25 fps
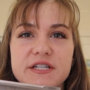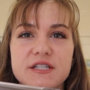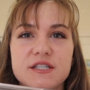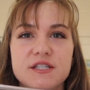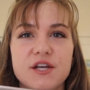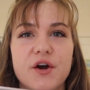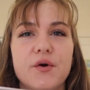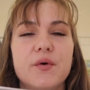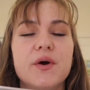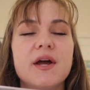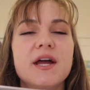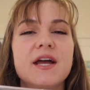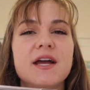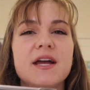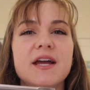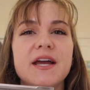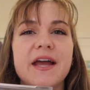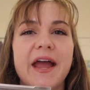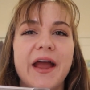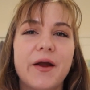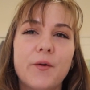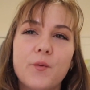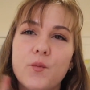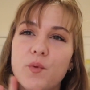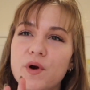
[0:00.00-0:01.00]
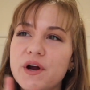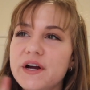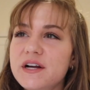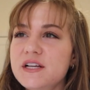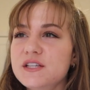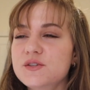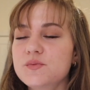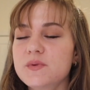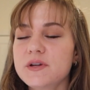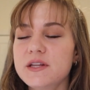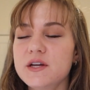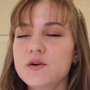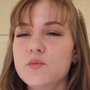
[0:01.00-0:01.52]
so it
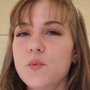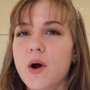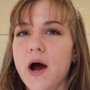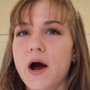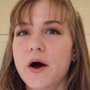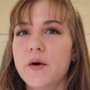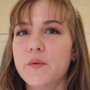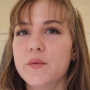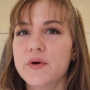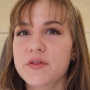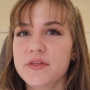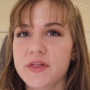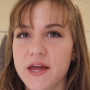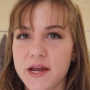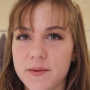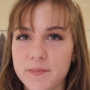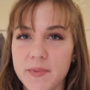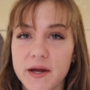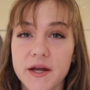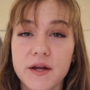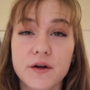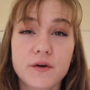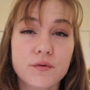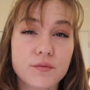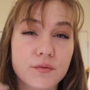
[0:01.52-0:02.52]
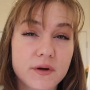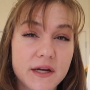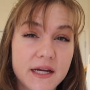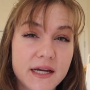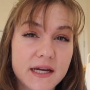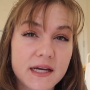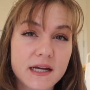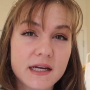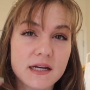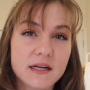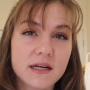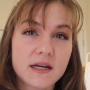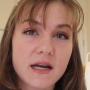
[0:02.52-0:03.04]
works really well with like my
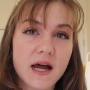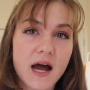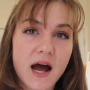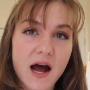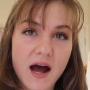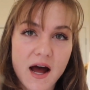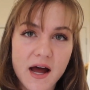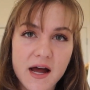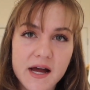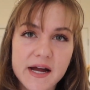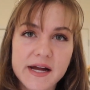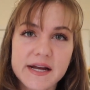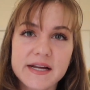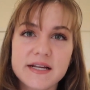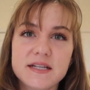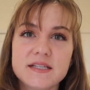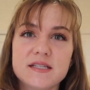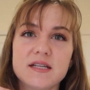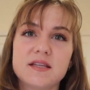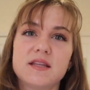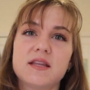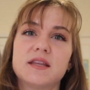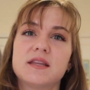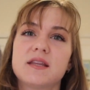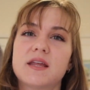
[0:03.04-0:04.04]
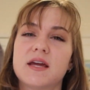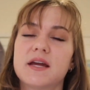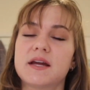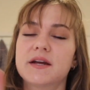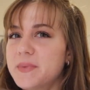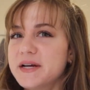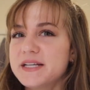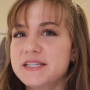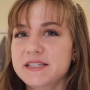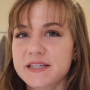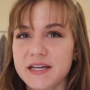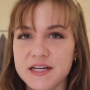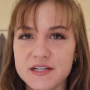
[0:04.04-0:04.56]
green eyes and then like
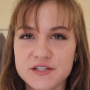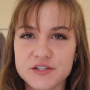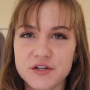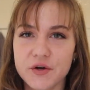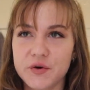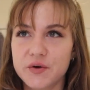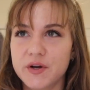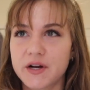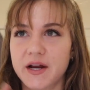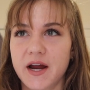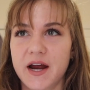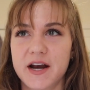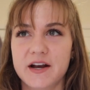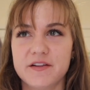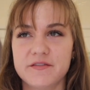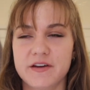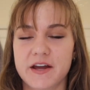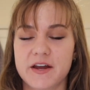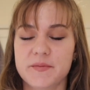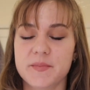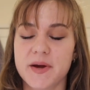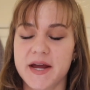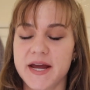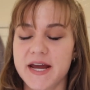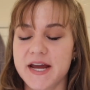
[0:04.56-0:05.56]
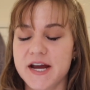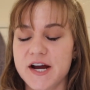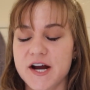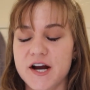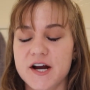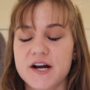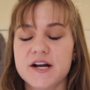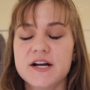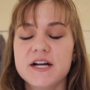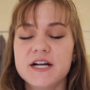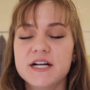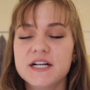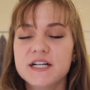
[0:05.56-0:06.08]
my skin tone and kind of like my
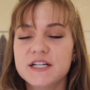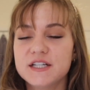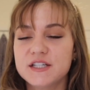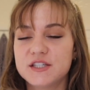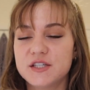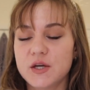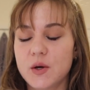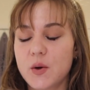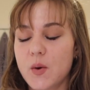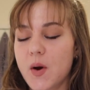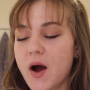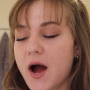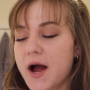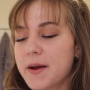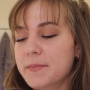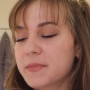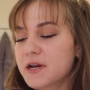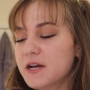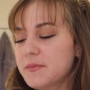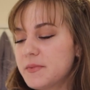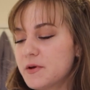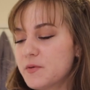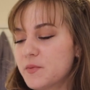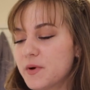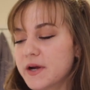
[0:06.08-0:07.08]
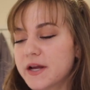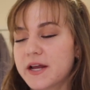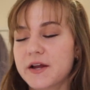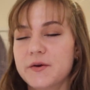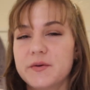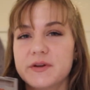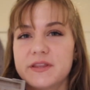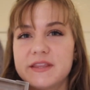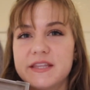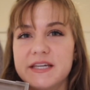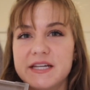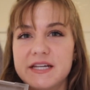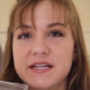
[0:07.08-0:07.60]
hair. So I'm going to be working
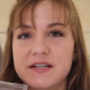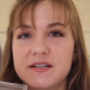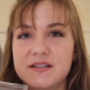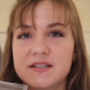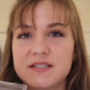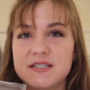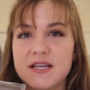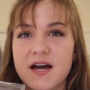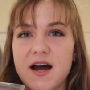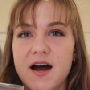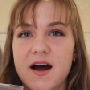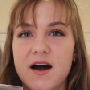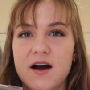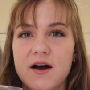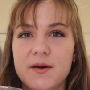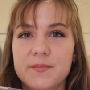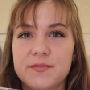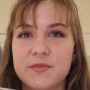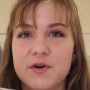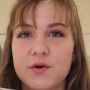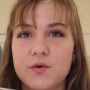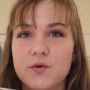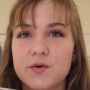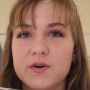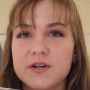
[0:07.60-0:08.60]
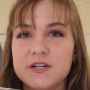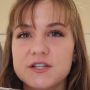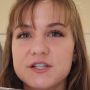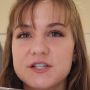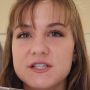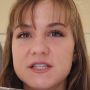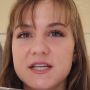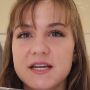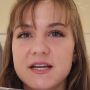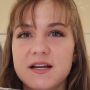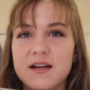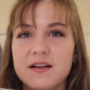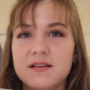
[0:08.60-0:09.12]
with these. The orange is
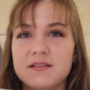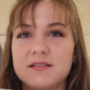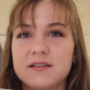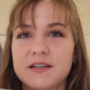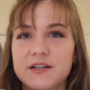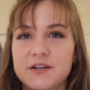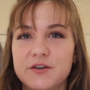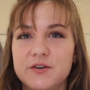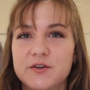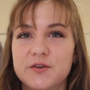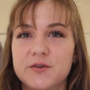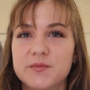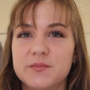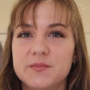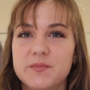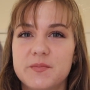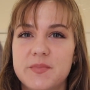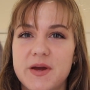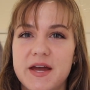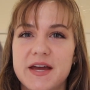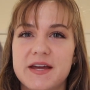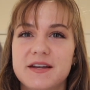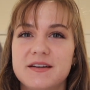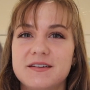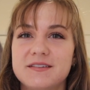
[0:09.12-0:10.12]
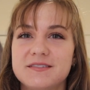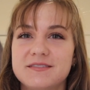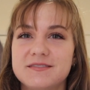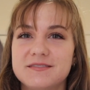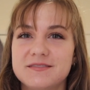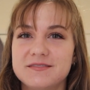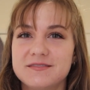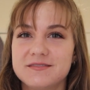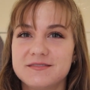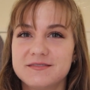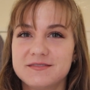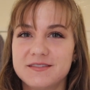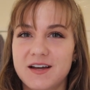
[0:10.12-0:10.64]
like
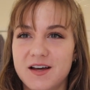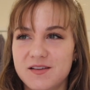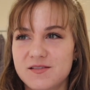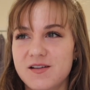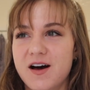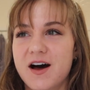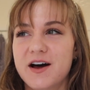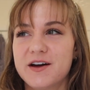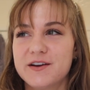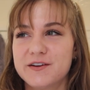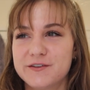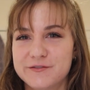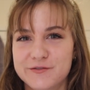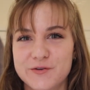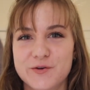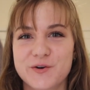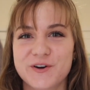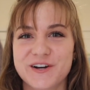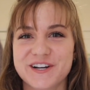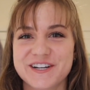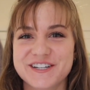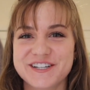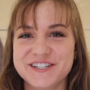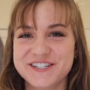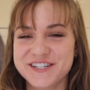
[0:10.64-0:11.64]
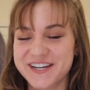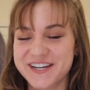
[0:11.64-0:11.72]
a lot of orange,